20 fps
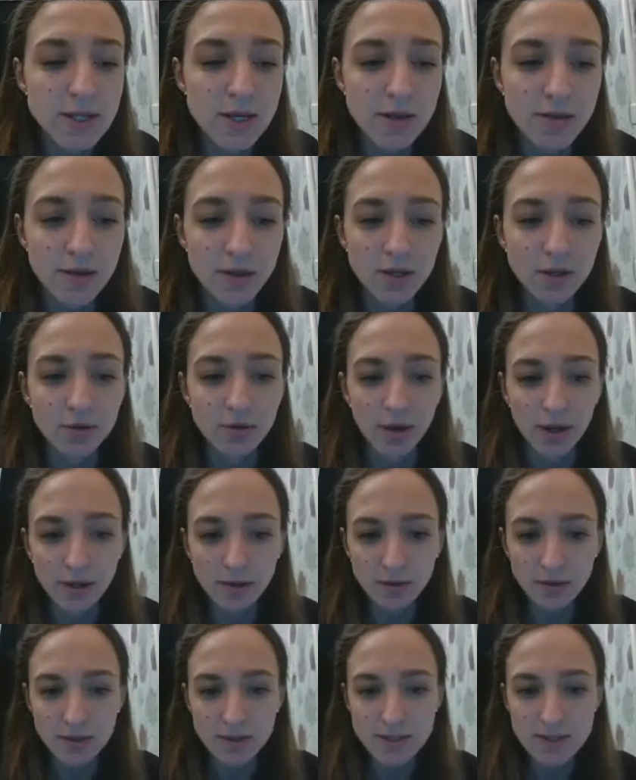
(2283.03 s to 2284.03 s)
uh, the
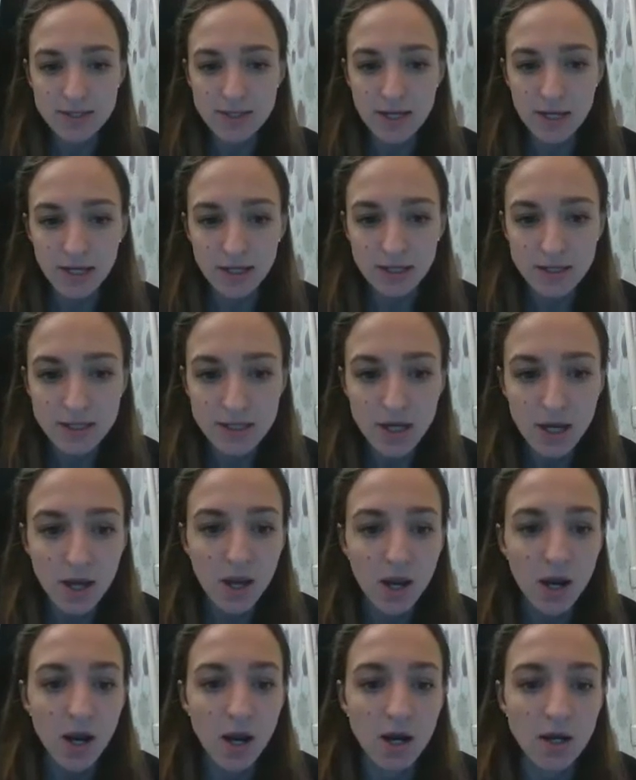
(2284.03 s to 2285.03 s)
Ukrainian State
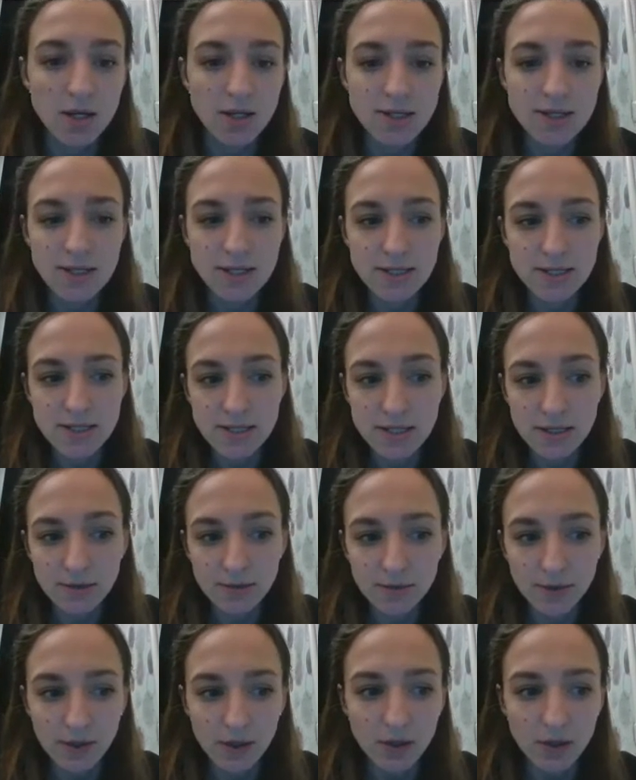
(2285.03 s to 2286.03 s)

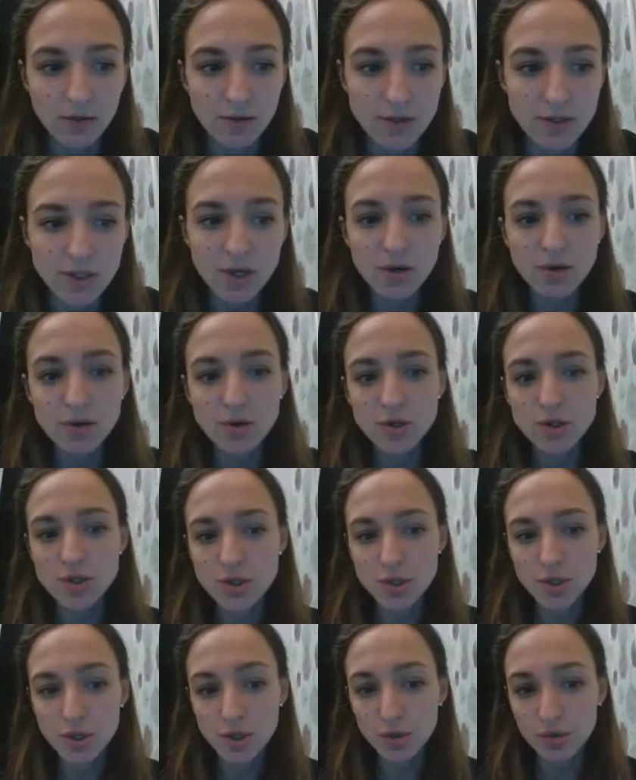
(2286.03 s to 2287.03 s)
Scientific Research
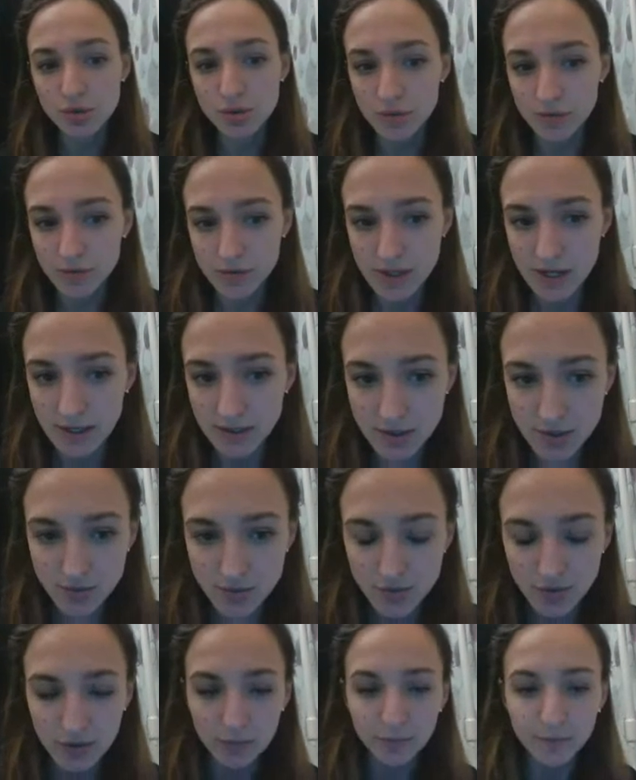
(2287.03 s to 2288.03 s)
Institute of
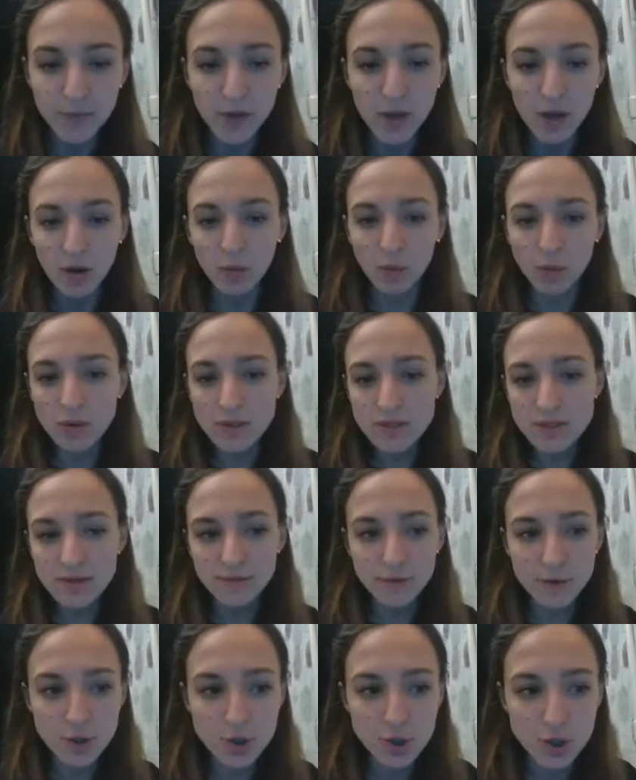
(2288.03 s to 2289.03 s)
Dentistry was
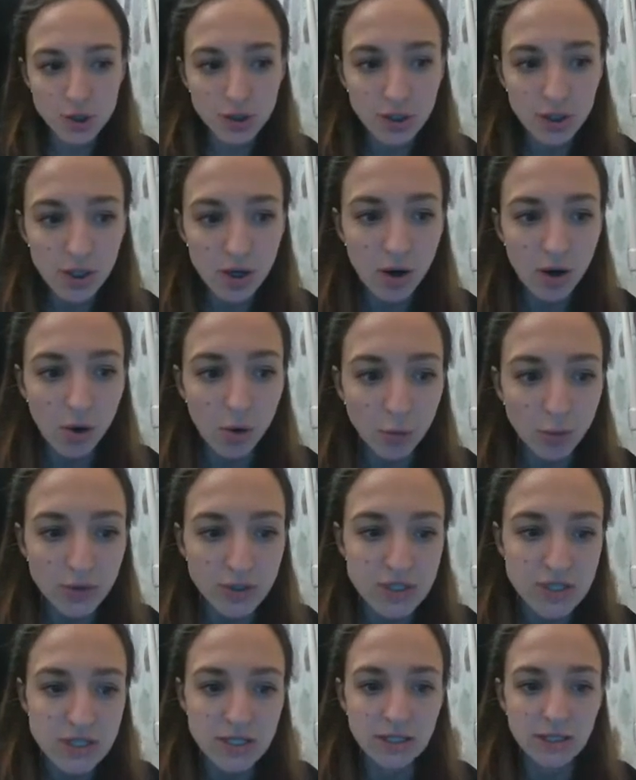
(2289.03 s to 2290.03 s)
officially
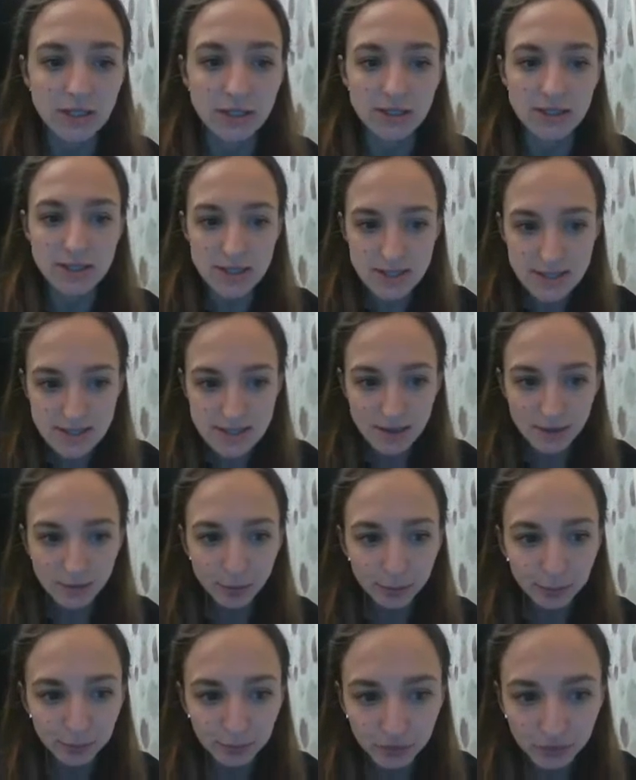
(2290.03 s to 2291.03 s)
opened in Odessa
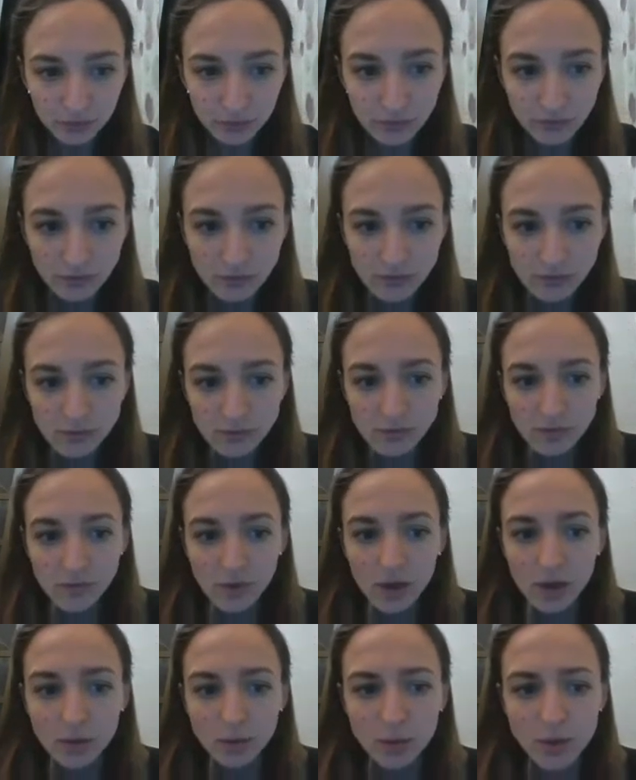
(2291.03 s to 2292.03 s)

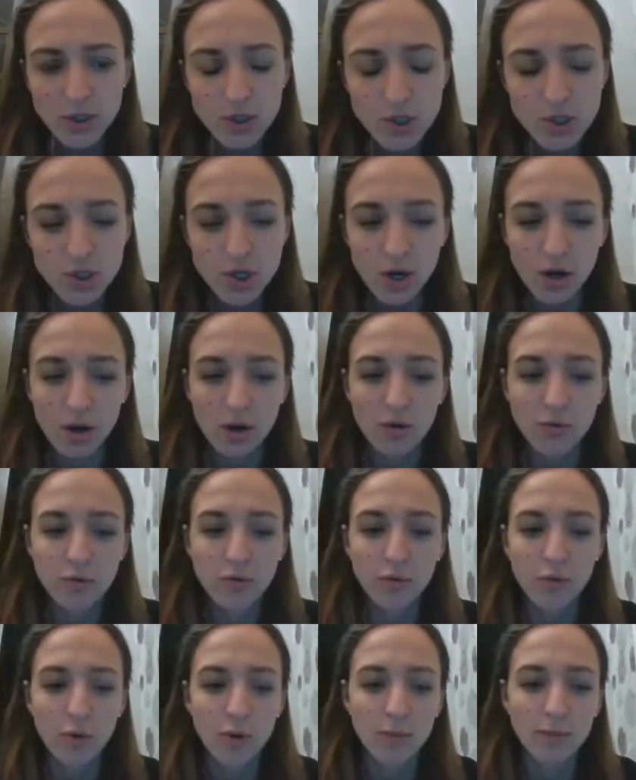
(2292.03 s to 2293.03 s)
which uh,
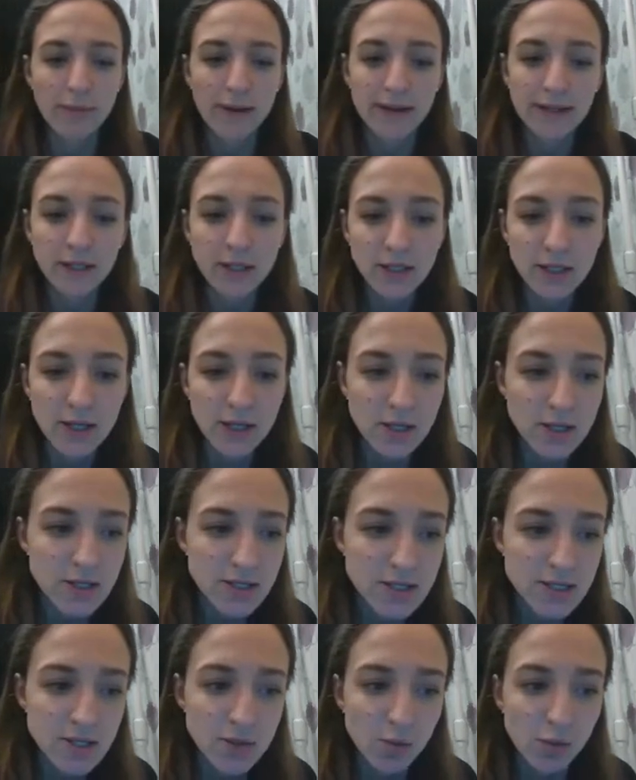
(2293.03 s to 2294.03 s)
for many
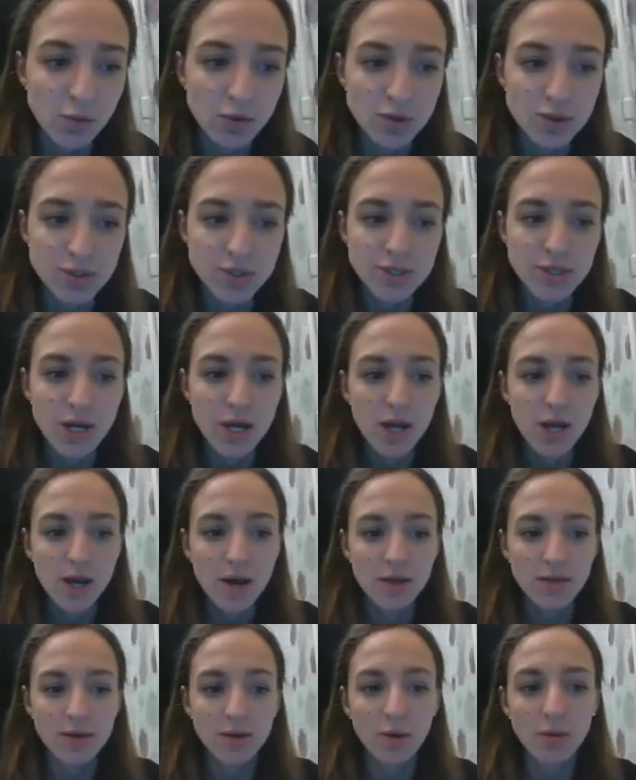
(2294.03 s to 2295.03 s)
years was
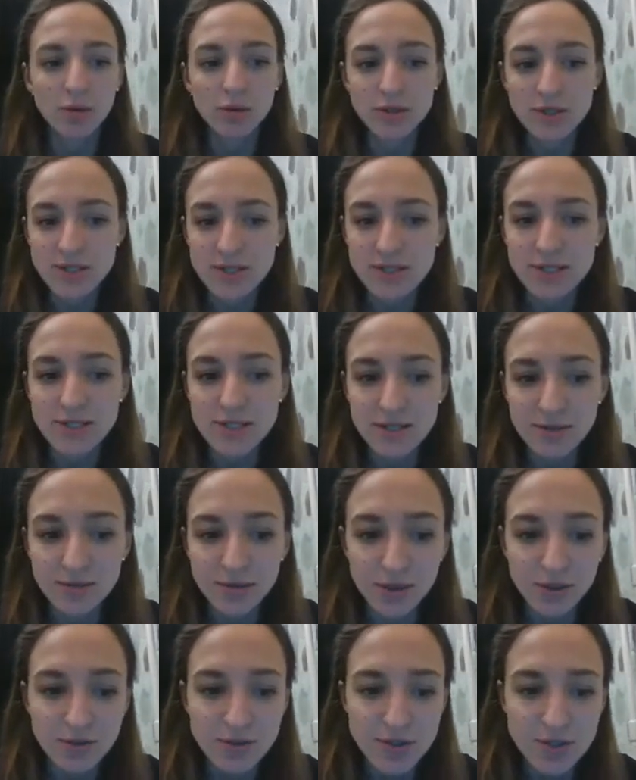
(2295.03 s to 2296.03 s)
the only
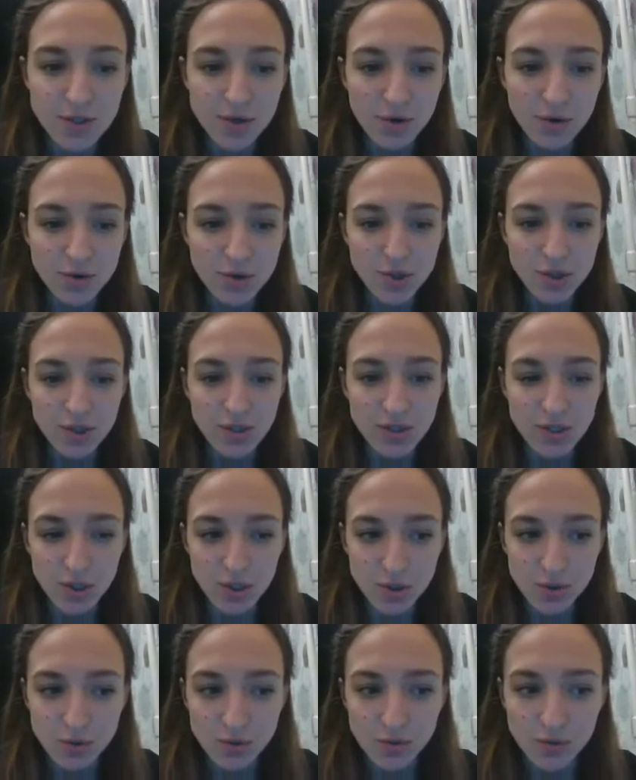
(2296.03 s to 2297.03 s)
scientific research
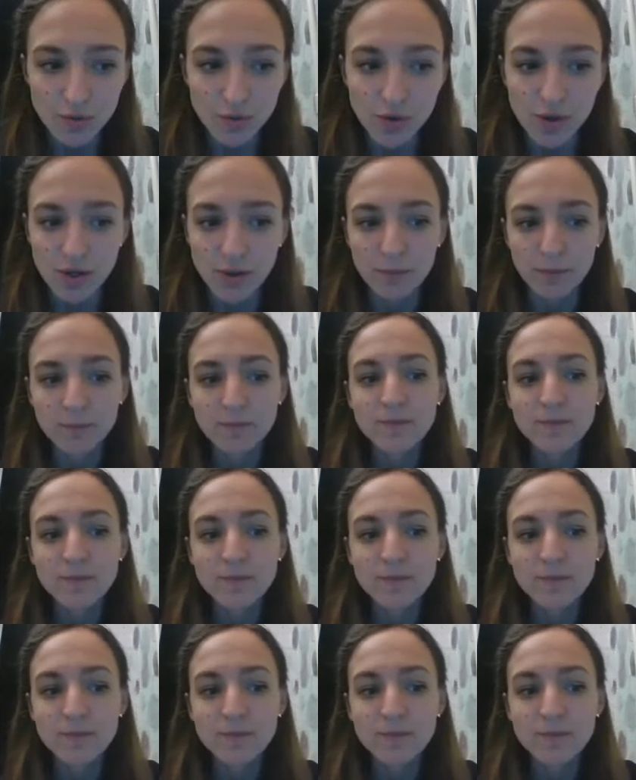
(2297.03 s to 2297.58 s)
institute for the